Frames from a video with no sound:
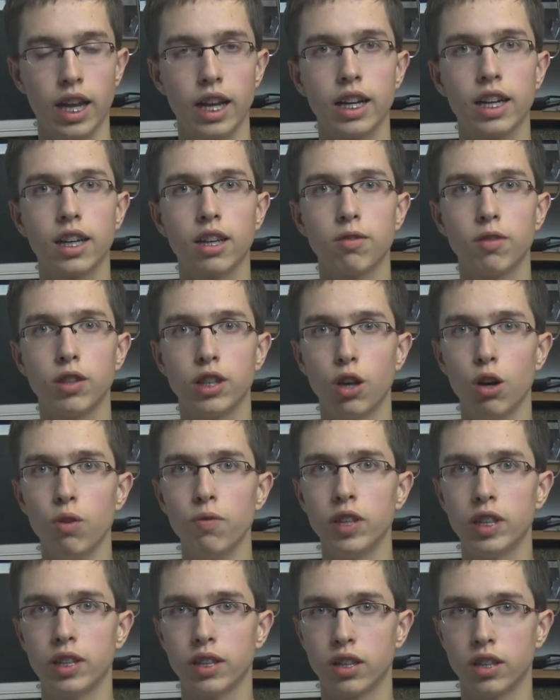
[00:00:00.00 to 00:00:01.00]

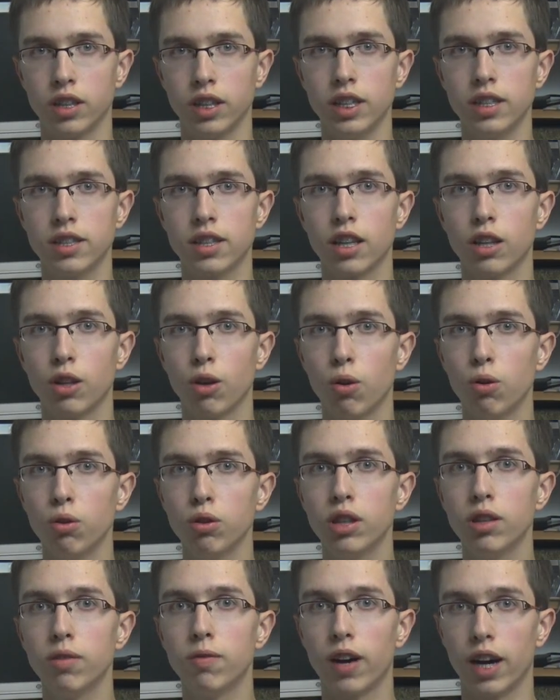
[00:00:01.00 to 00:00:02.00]
Galvanometer is an
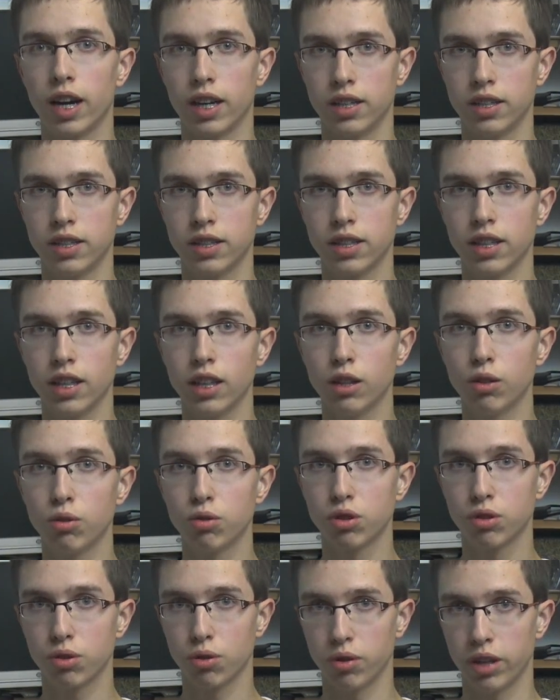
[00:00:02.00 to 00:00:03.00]
old device still
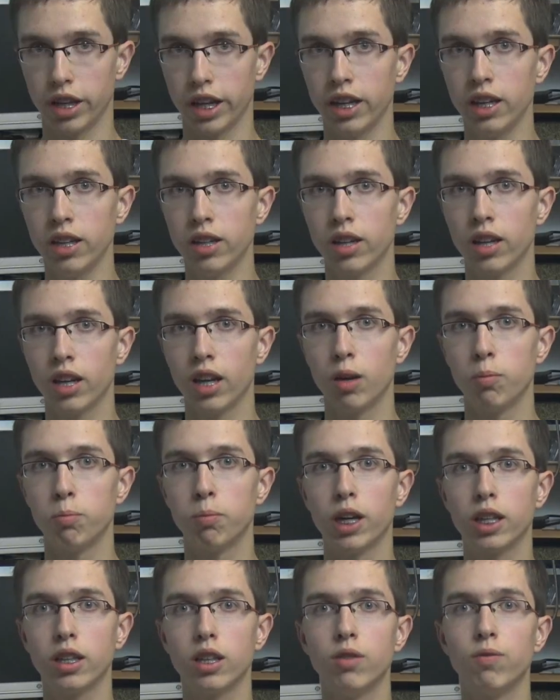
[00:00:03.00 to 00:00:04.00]
used today,
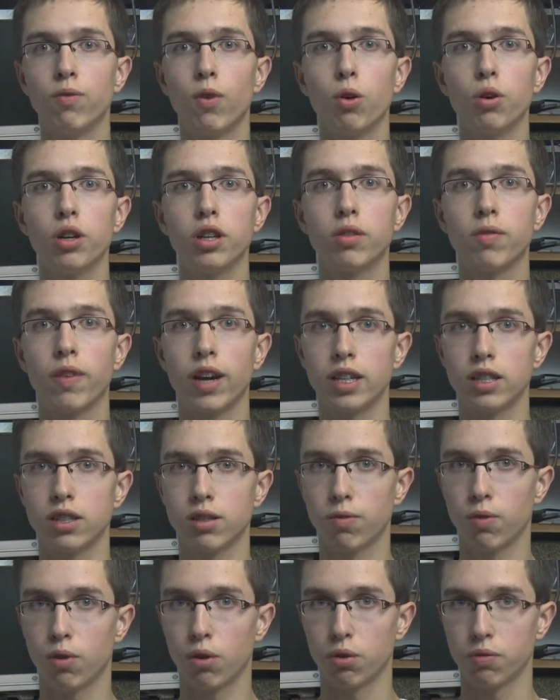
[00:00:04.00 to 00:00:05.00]
but in more
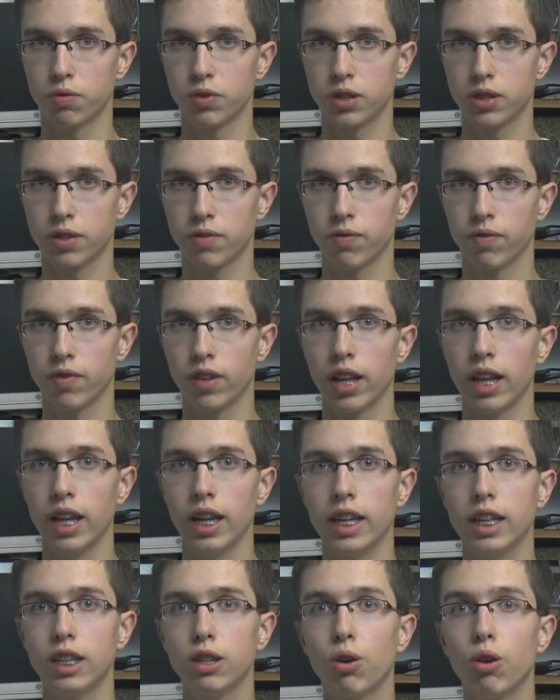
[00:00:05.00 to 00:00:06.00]
advanced forms.
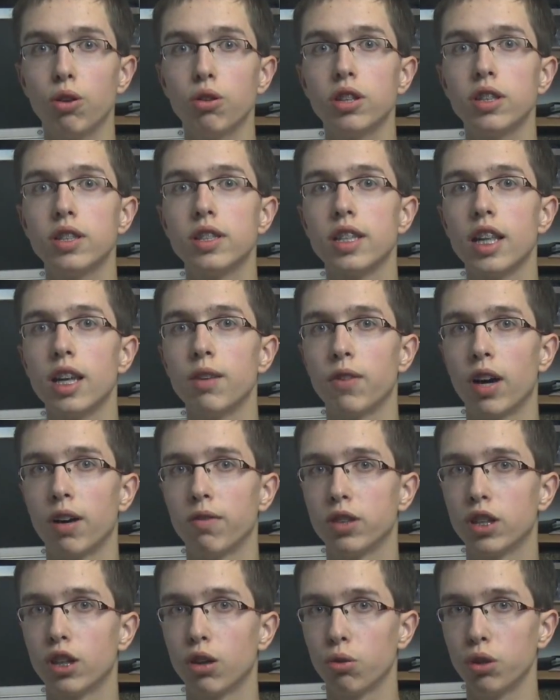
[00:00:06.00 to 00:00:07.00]
It got its name
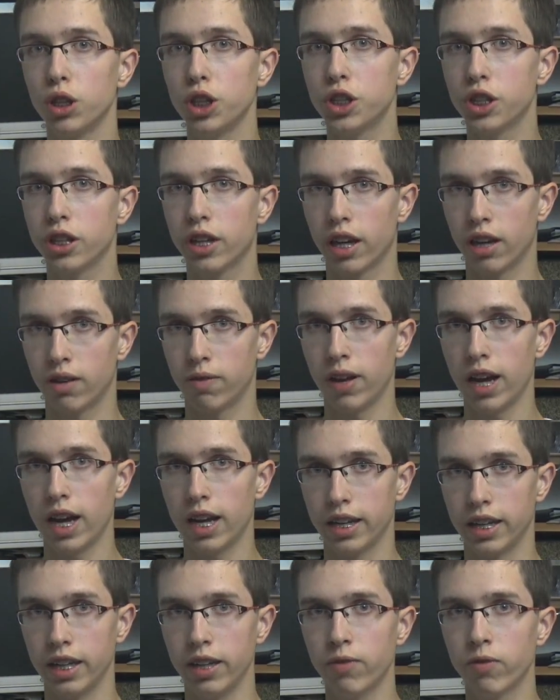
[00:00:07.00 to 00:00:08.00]
after Luigi
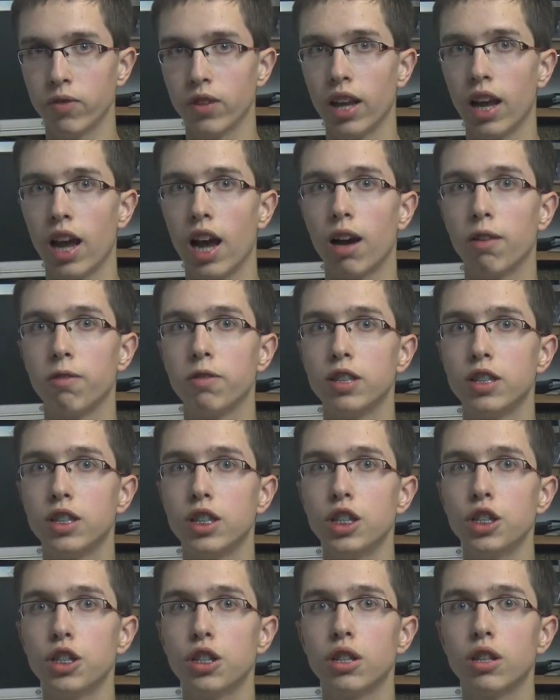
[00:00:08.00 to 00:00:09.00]
Galvani, a
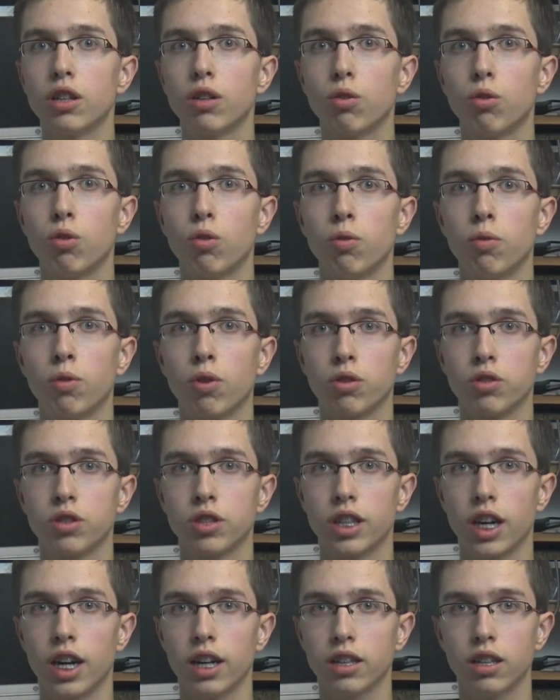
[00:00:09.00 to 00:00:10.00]
physician who
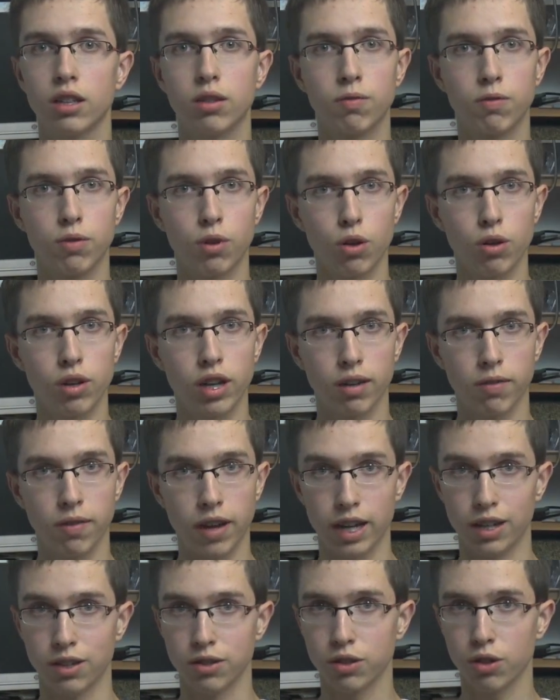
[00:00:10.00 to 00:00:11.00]
constructed frog
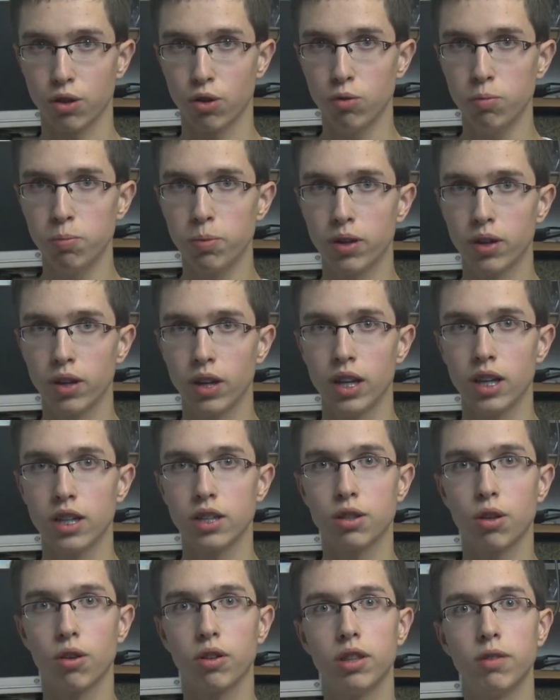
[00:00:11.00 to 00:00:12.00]
galvanoscope,
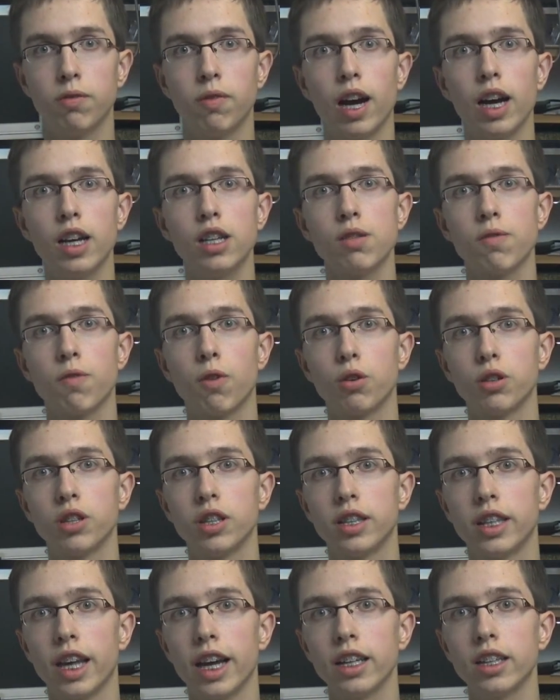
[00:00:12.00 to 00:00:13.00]
so a device for
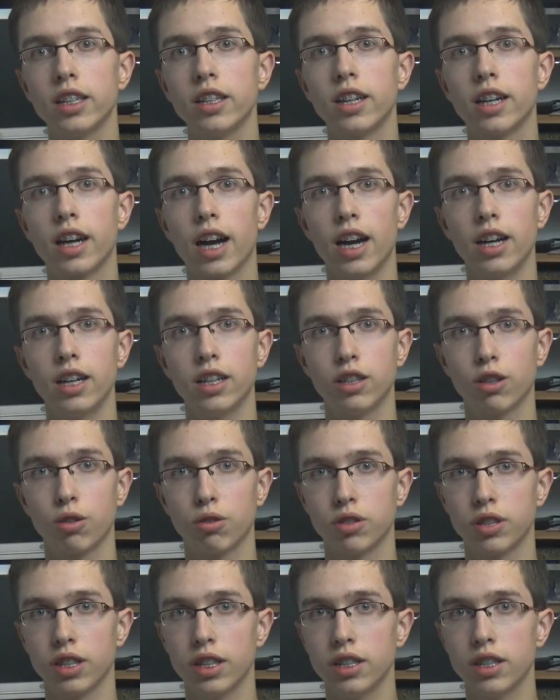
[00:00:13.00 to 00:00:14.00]
detecting current
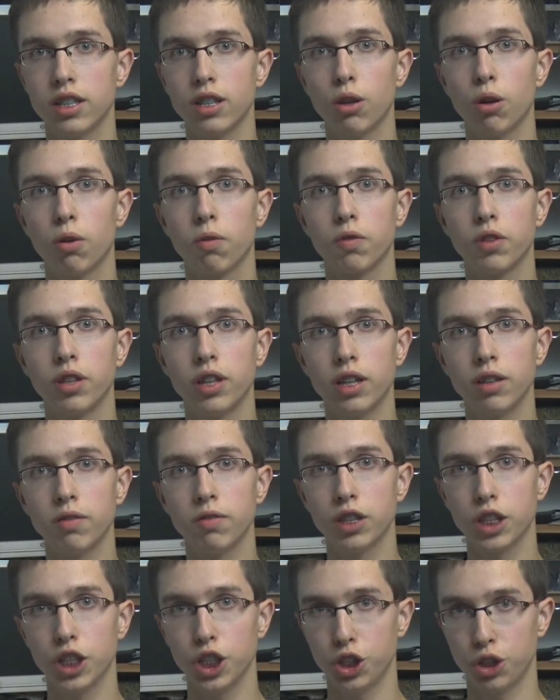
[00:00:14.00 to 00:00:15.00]
consisting of
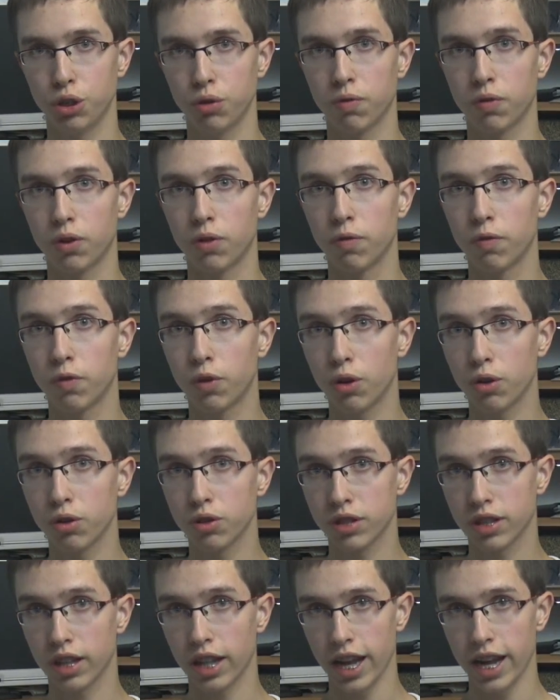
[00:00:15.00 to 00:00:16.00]
nerve tissue from
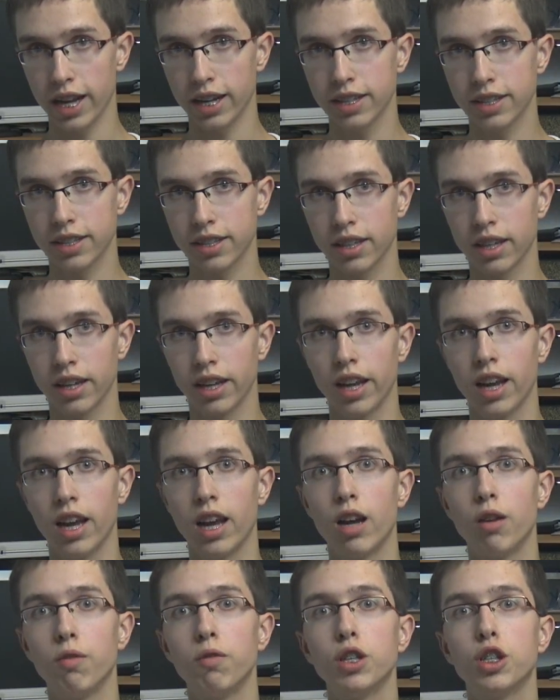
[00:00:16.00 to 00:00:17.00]
frogs' legs,
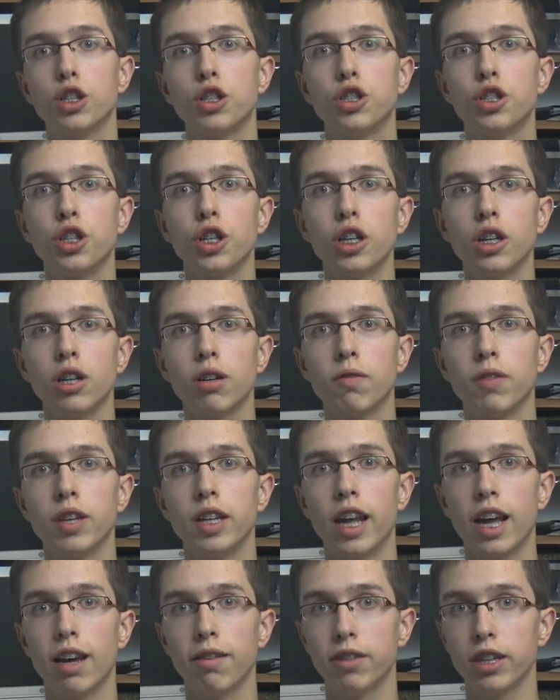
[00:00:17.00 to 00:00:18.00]
which jerk
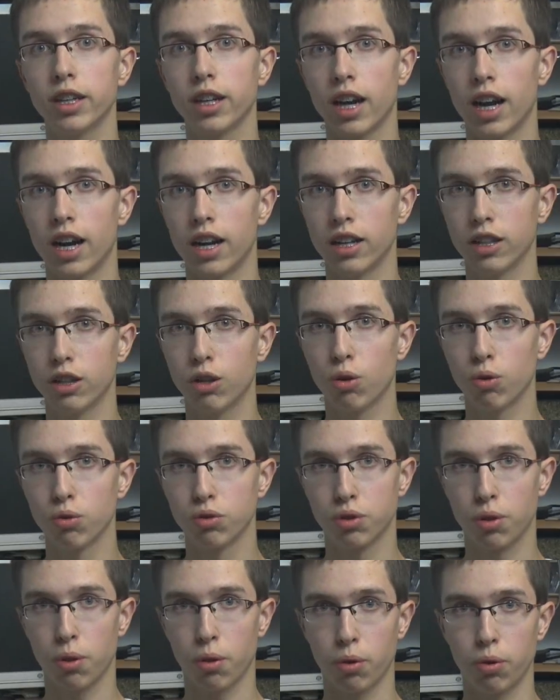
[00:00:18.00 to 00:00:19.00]
whenever current
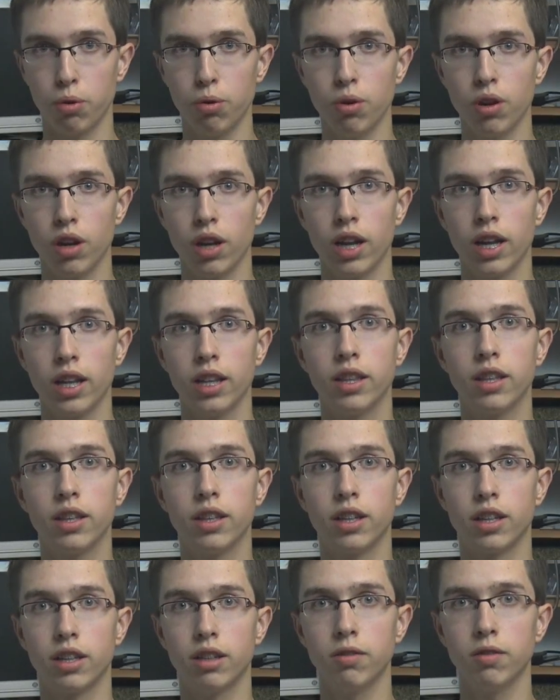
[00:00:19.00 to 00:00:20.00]
goes through the
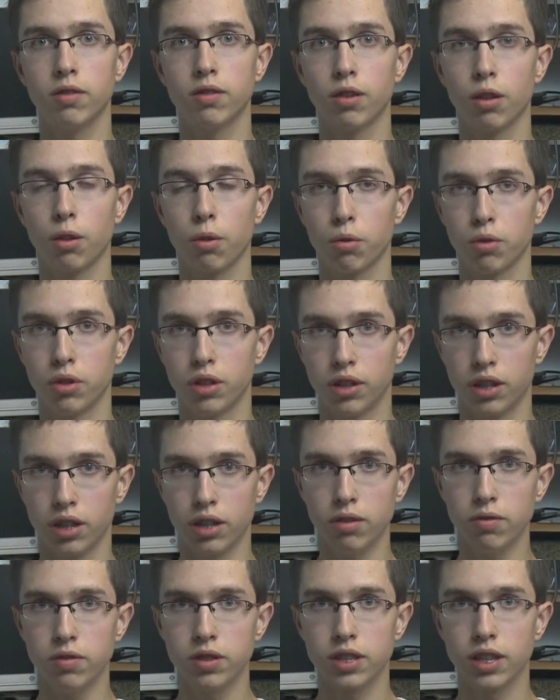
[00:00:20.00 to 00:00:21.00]

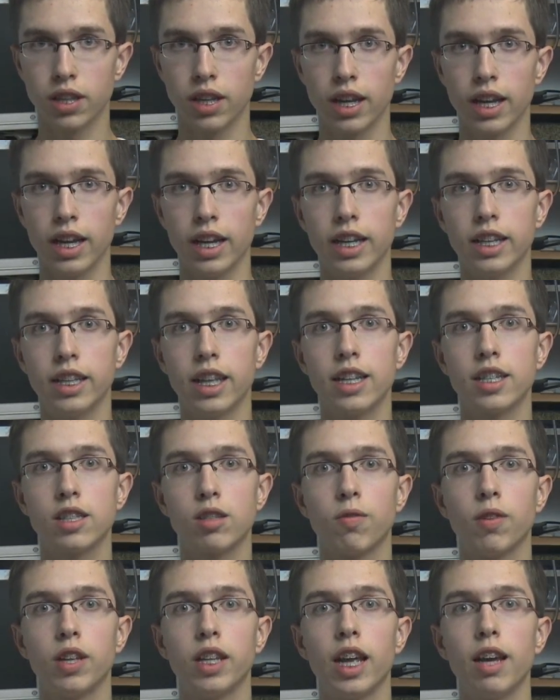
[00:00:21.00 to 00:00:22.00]
nerves, it
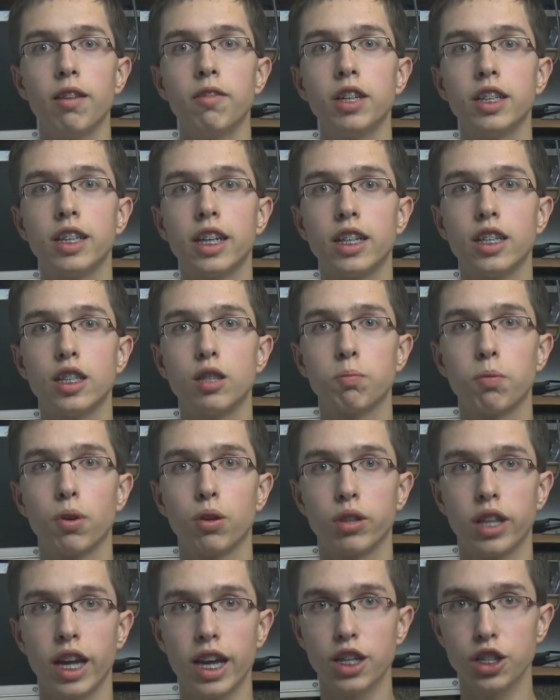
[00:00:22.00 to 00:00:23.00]
is whenever there is
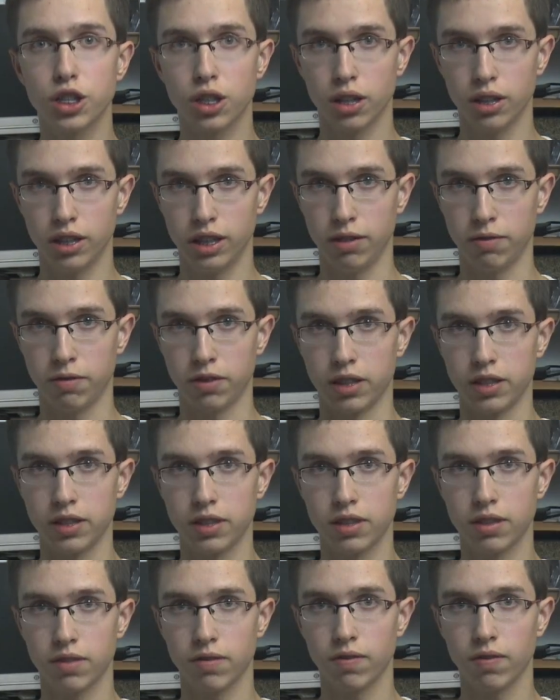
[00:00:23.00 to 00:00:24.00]
potential
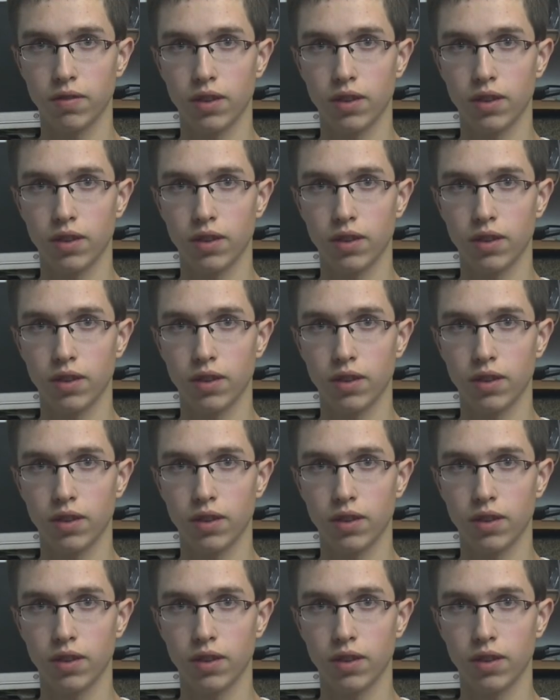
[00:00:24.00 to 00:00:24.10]
difference.